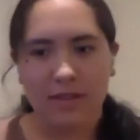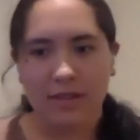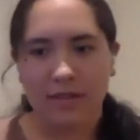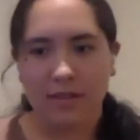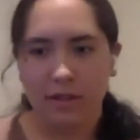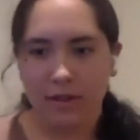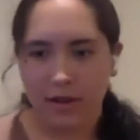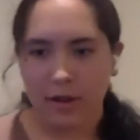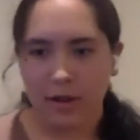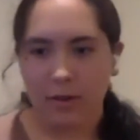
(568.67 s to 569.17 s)
Because
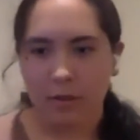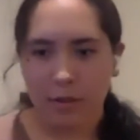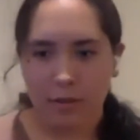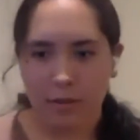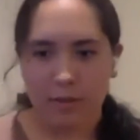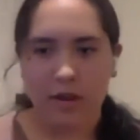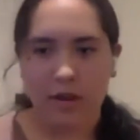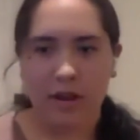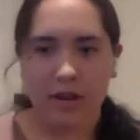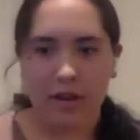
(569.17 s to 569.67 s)
earlier we
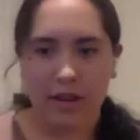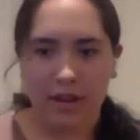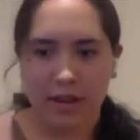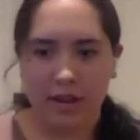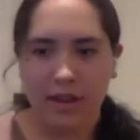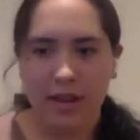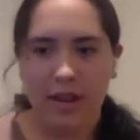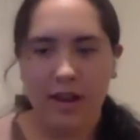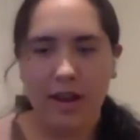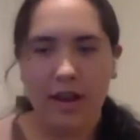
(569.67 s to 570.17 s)
were
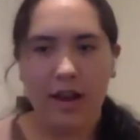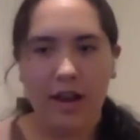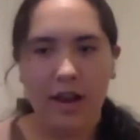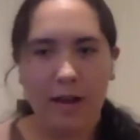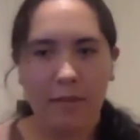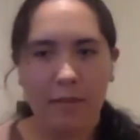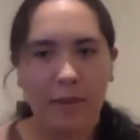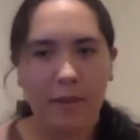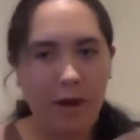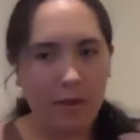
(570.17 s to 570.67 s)
talking
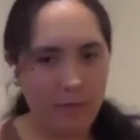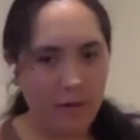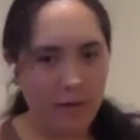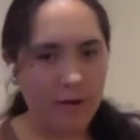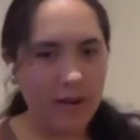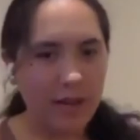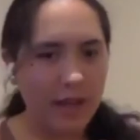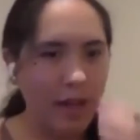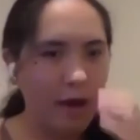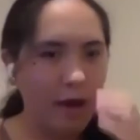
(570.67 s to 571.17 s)
about
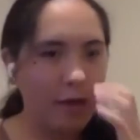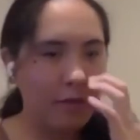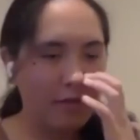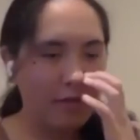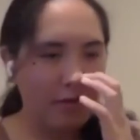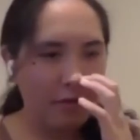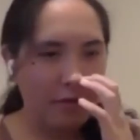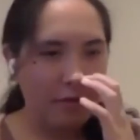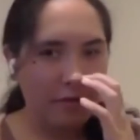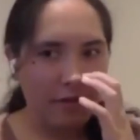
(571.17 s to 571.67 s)
Mauna Kea
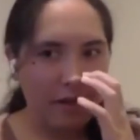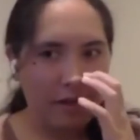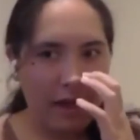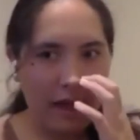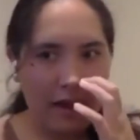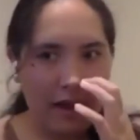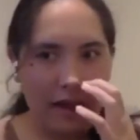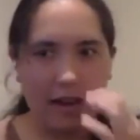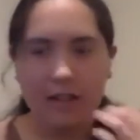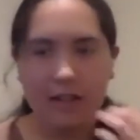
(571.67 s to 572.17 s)
with some of our
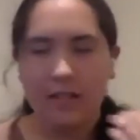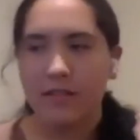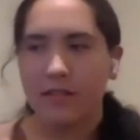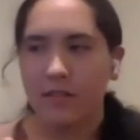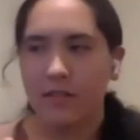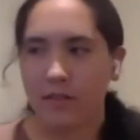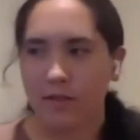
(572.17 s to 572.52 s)
candidates.